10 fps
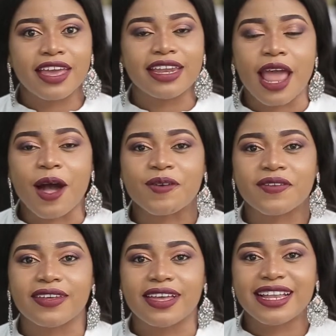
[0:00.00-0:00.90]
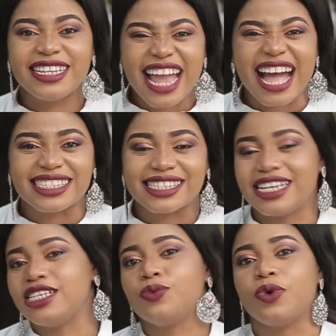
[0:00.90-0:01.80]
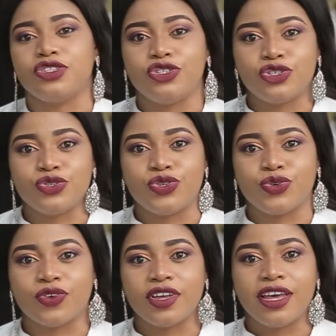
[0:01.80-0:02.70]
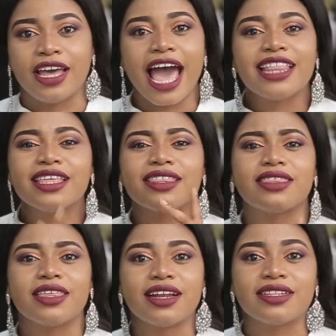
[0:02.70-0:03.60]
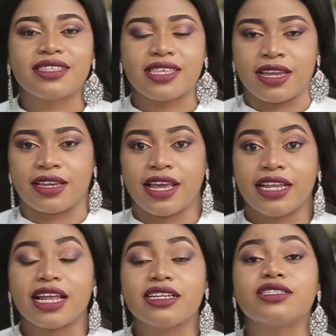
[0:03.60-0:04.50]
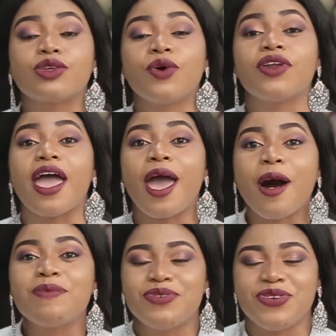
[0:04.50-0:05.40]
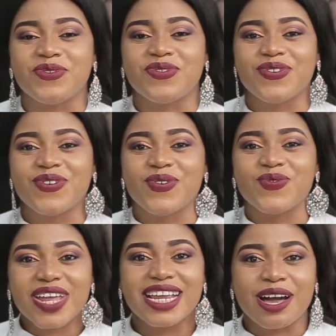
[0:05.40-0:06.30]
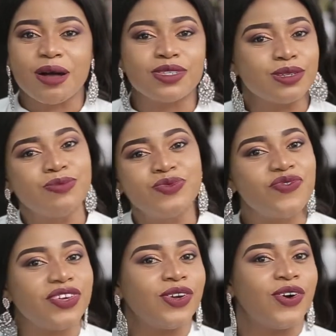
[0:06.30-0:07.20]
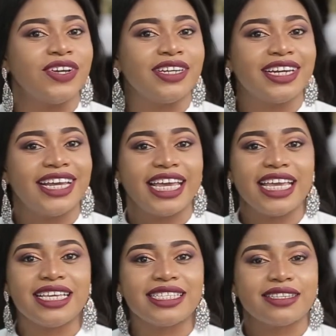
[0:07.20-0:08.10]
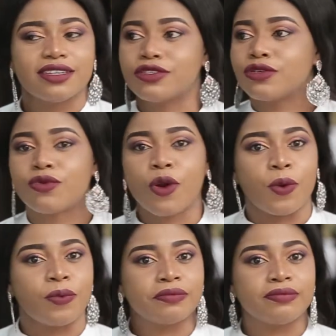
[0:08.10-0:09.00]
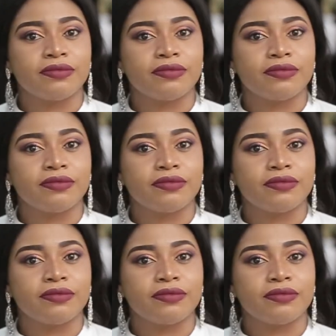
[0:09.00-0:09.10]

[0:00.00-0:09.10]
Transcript: Now, that is what you should do. And the third thing that is going to help you when it comes to moving on is to grow.